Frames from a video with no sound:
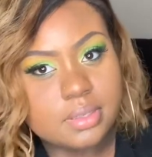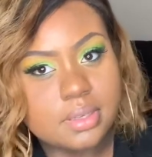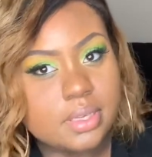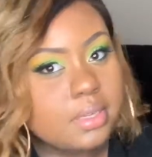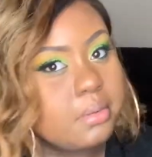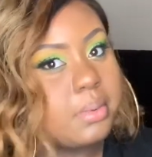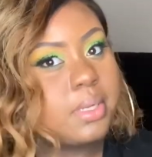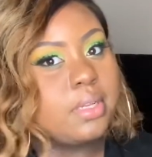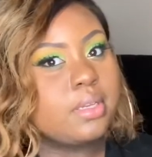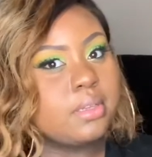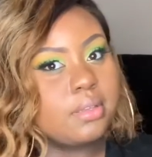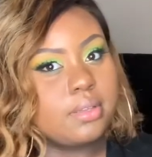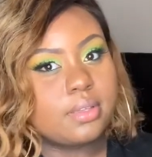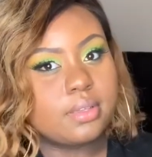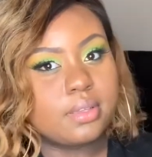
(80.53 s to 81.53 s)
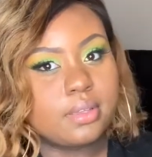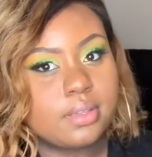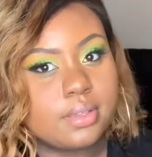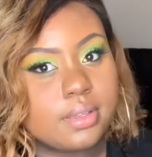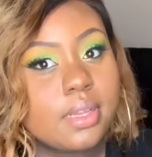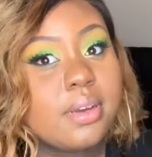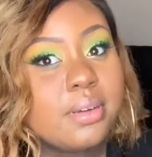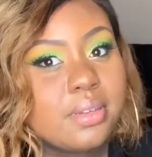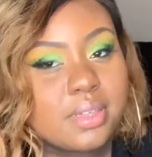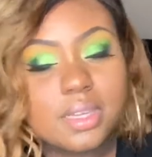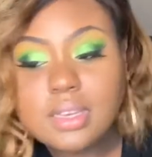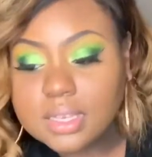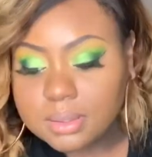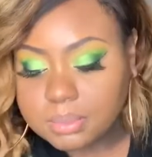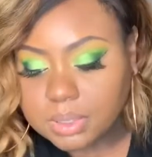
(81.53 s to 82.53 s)
Anybody else? No?
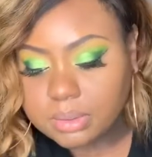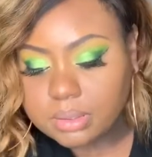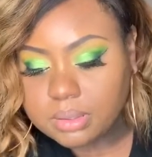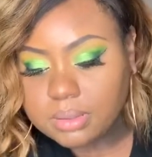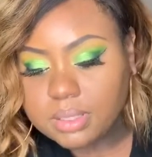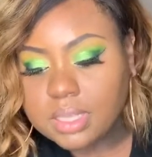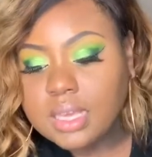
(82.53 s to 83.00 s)
Okay, keep going.